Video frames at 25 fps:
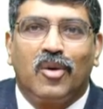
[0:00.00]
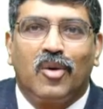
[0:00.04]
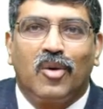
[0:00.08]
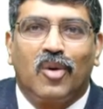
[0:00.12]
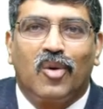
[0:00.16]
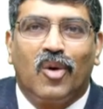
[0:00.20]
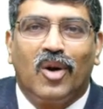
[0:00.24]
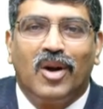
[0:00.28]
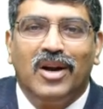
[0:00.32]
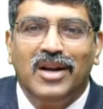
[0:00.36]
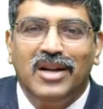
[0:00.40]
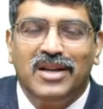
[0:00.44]

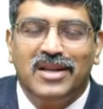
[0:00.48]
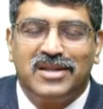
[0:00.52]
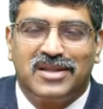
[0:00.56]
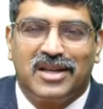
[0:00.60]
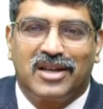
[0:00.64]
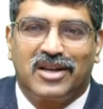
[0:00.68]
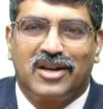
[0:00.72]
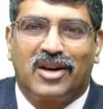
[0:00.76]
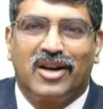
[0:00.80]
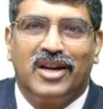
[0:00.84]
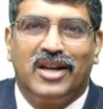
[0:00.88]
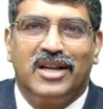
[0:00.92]
Coronary
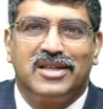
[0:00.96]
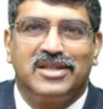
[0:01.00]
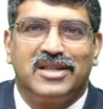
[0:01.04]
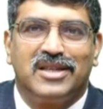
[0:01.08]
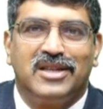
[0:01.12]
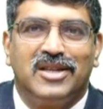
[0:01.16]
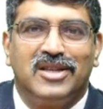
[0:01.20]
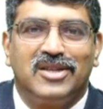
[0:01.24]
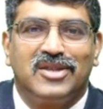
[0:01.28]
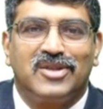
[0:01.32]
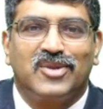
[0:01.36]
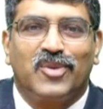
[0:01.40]

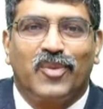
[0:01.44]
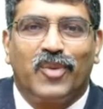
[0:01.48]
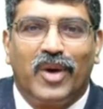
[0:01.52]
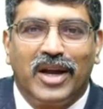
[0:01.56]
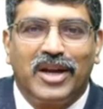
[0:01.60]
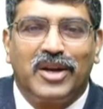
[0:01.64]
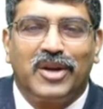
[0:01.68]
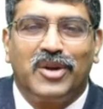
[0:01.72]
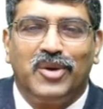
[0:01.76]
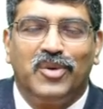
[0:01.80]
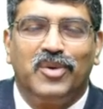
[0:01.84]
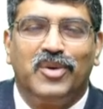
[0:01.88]
circulation is
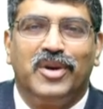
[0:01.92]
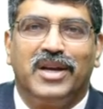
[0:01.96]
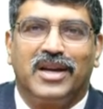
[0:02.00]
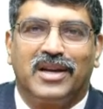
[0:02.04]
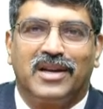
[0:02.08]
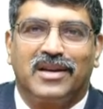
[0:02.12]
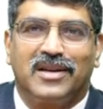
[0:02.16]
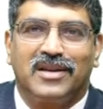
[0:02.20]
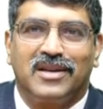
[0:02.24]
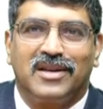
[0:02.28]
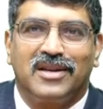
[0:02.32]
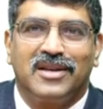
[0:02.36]
quite
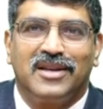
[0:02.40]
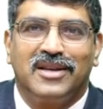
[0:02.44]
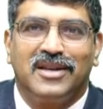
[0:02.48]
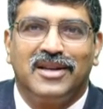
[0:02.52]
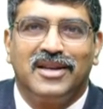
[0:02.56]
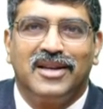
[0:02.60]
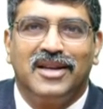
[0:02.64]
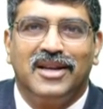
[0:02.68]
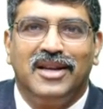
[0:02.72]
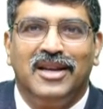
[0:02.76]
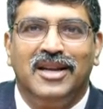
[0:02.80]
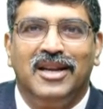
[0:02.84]
unique
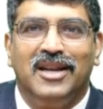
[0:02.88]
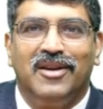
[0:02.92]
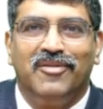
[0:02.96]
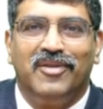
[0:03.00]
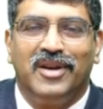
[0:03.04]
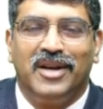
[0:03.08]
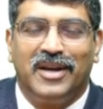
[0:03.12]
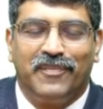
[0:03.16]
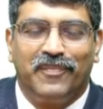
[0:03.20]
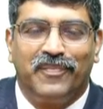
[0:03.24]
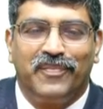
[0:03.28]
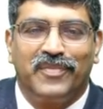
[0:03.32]
in a
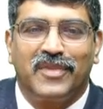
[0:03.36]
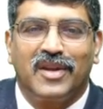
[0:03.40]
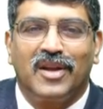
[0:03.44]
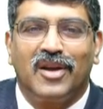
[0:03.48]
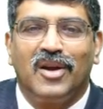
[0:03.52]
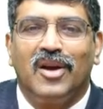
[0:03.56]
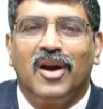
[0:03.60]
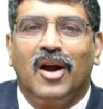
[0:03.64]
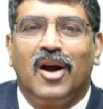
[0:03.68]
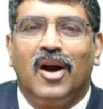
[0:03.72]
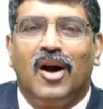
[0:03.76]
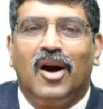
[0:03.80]
way.
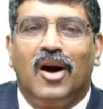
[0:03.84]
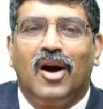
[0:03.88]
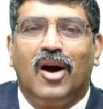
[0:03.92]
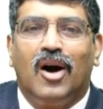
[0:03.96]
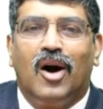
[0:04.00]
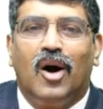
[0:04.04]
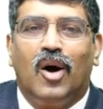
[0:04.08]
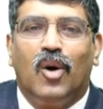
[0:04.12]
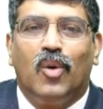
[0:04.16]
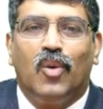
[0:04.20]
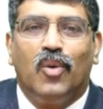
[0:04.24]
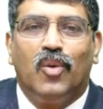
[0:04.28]

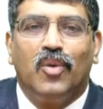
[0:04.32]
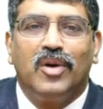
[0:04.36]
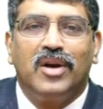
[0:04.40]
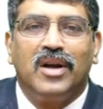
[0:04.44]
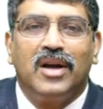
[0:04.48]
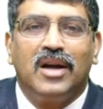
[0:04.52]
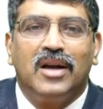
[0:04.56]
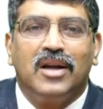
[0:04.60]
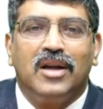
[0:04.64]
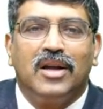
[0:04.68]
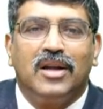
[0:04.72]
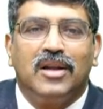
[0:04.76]
How?
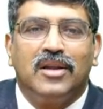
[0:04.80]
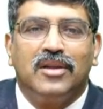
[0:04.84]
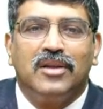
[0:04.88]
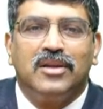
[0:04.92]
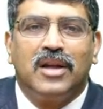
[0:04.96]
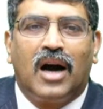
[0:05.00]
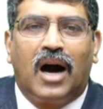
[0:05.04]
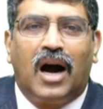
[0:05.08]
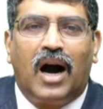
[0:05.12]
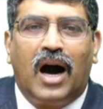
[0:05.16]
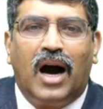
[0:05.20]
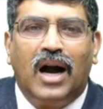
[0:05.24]

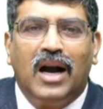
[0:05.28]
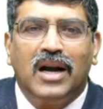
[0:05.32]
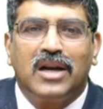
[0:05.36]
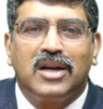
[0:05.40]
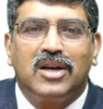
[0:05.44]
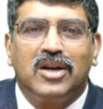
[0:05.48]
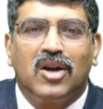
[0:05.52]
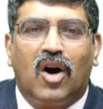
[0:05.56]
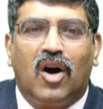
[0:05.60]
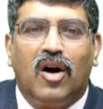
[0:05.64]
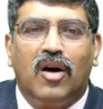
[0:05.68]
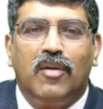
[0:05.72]
The heart
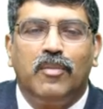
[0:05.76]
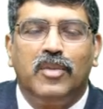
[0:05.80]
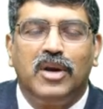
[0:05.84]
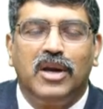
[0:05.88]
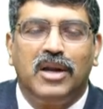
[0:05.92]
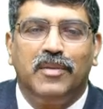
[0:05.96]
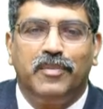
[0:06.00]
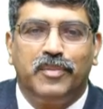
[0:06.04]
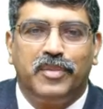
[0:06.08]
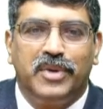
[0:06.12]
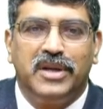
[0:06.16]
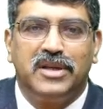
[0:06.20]

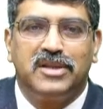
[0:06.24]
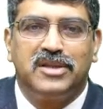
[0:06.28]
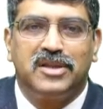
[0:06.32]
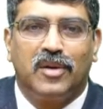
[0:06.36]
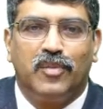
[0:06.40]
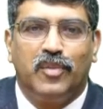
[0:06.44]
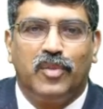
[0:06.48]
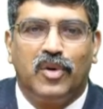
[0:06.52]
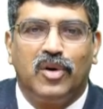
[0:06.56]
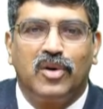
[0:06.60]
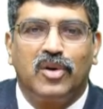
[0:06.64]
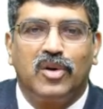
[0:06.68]
normally beats
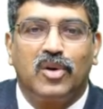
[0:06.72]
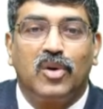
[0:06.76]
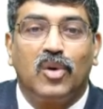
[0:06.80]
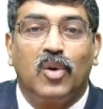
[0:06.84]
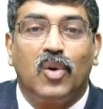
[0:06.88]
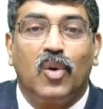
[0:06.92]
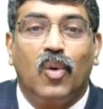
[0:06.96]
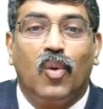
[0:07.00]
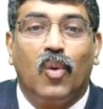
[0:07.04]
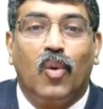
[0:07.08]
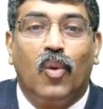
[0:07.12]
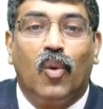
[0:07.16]
about
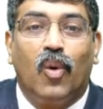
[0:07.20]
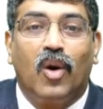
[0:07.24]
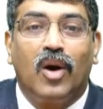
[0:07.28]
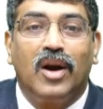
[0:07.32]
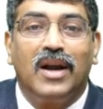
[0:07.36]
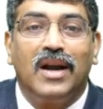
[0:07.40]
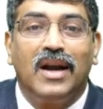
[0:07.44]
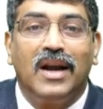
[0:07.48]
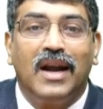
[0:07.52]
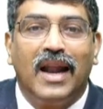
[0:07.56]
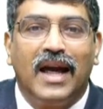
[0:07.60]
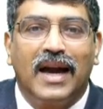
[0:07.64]

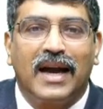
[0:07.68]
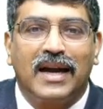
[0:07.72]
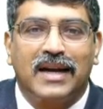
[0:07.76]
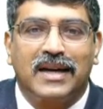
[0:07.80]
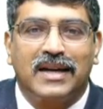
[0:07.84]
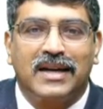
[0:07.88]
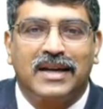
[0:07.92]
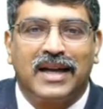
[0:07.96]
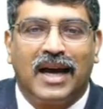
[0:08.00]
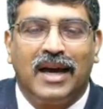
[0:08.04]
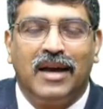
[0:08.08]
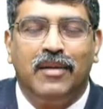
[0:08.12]
1 lakh
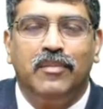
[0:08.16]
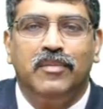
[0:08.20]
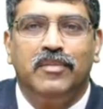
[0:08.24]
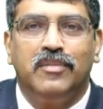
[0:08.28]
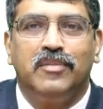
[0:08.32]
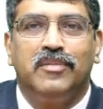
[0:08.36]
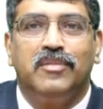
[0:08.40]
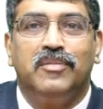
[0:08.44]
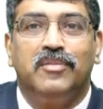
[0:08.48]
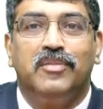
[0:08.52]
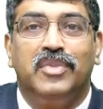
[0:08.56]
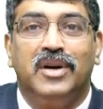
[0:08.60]
times
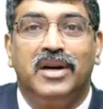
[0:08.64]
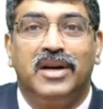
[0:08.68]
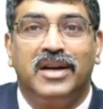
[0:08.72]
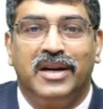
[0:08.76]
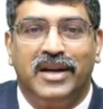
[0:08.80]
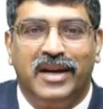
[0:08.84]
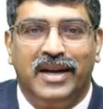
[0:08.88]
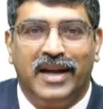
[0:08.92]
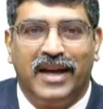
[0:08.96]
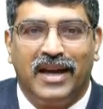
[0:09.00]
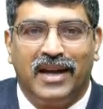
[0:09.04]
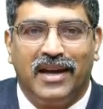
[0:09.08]
per
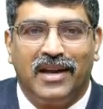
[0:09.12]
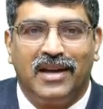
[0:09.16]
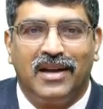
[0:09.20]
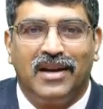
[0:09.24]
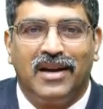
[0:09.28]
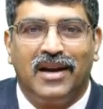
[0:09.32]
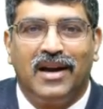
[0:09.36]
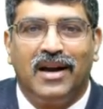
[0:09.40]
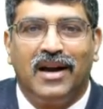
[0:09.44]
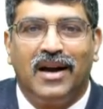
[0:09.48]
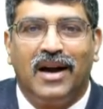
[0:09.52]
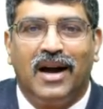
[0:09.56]
day
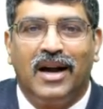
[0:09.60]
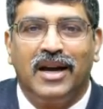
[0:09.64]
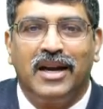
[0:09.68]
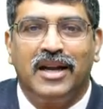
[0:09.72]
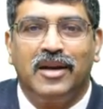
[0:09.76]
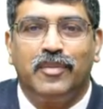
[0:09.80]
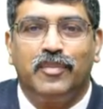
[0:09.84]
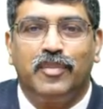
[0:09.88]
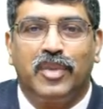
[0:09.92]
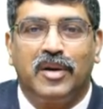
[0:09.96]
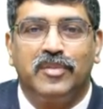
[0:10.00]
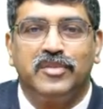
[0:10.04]
and
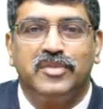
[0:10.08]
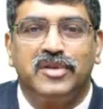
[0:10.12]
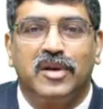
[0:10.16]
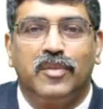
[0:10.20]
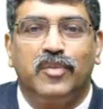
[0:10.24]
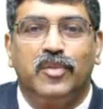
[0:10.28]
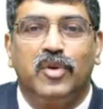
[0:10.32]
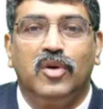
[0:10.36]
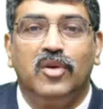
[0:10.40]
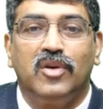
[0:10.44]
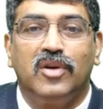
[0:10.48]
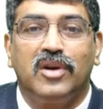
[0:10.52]
it pumps
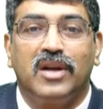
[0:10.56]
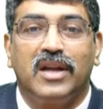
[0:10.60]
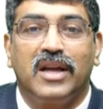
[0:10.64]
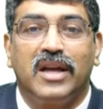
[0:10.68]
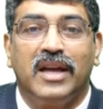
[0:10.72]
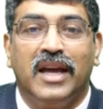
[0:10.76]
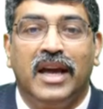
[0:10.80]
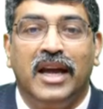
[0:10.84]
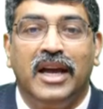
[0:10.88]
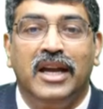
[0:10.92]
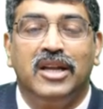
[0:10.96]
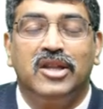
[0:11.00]
about
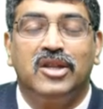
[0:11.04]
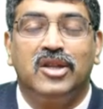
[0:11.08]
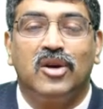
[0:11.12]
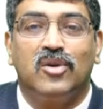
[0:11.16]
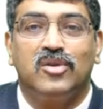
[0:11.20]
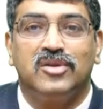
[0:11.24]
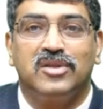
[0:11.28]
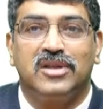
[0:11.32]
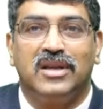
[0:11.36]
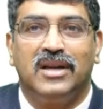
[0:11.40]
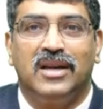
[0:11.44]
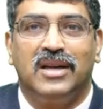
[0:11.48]

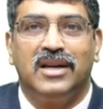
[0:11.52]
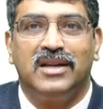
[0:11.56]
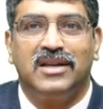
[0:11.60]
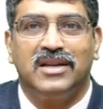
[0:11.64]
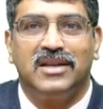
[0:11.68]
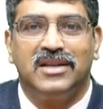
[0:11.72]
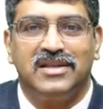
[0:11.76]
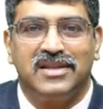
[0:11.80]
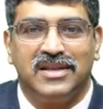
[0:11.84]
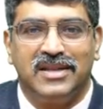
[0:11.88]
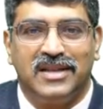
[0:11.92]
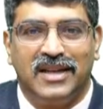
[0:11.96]
8,000
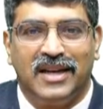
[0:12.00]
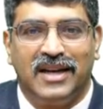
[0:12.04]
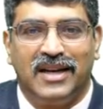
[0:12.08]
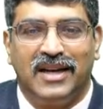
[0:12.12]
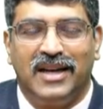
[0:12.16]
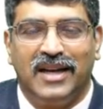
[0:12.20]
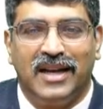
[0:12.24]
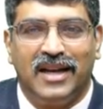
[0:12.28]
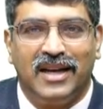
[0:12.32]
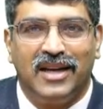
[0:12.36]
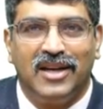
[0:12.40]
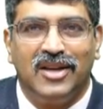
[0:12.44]
liters in a
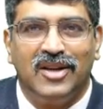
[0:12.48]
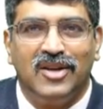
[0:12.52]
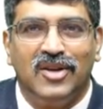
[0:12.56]
day.